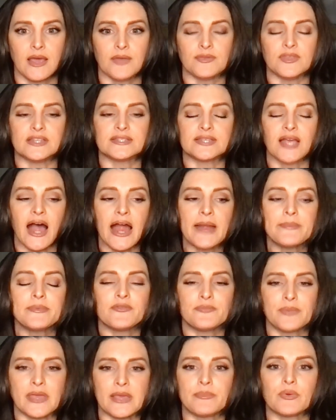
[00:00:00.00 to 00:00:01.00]
The type
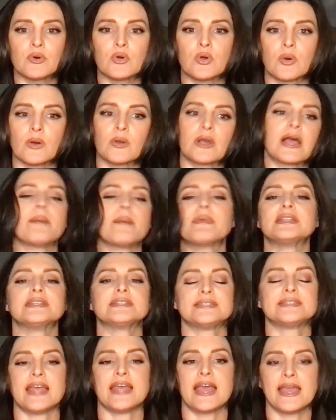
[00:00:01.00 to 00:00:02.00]
of people who are coming to
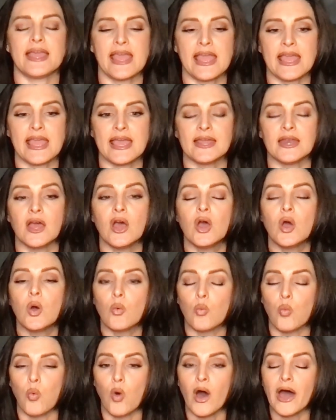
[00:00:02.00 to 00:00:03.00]
stay in
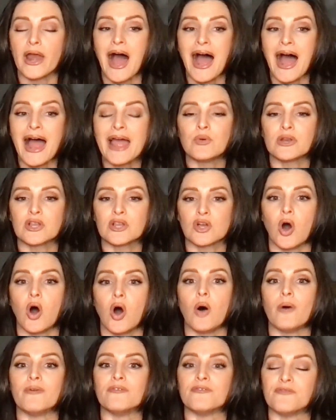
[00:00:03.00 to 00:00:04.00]
what I would
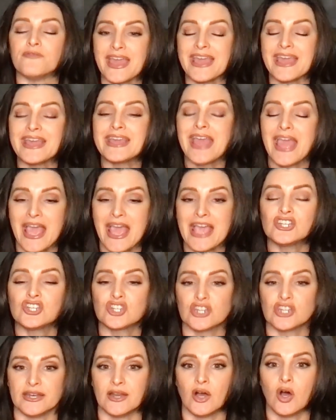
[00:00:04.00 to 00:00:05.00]
call
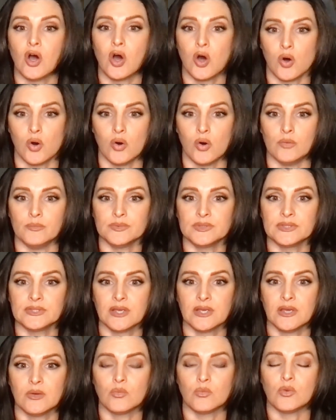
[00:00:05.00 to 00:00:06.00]
vacation homes,
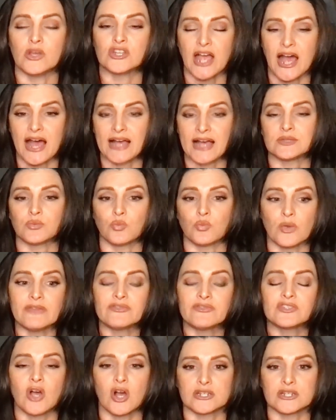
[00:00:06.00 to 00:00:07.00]
which, as
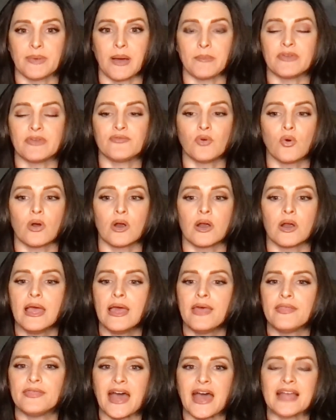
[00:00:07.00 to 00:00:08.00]
we've talked about before,
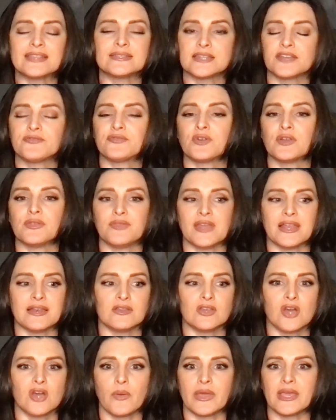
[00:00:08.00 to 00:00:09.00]
that's different
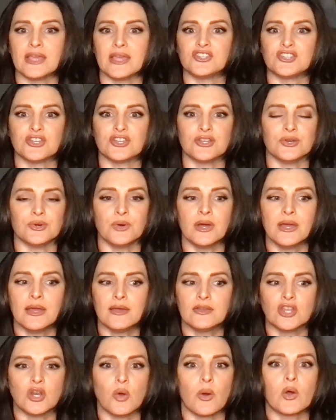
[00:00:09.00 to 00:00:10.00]
than going into,
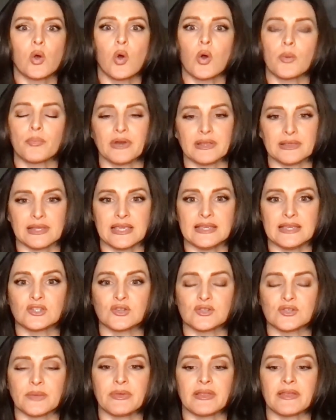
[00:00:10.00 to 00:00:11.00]
a corporate lease
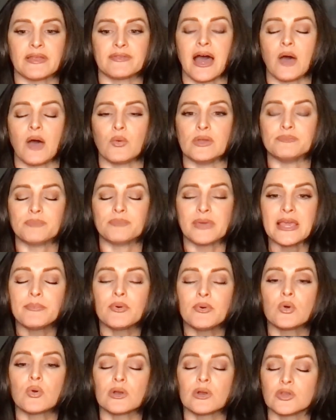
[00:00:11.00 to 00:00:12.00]
or something like that. When
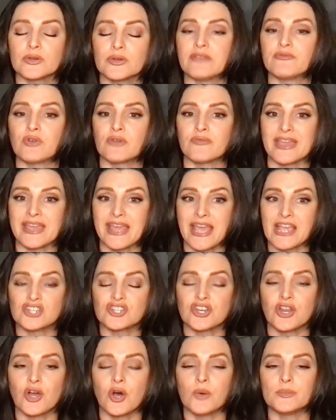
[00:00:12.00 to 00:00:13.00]
people who are looking for
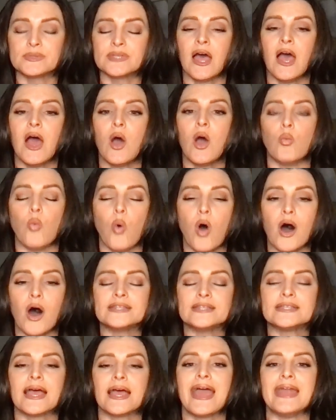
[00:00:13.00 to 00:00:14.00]
vacation homes
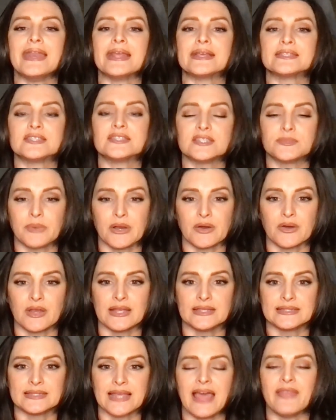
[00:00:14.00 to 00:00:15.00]
want an
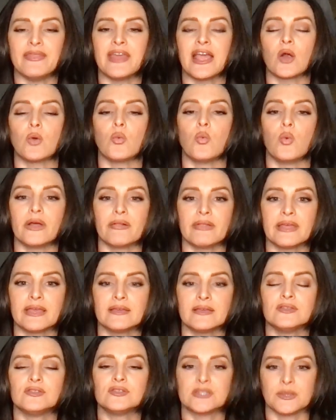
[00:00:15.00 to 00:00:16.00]
experience and they are
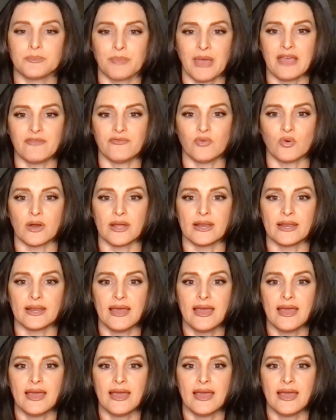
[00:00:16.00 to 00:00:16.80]
willing to pay for it.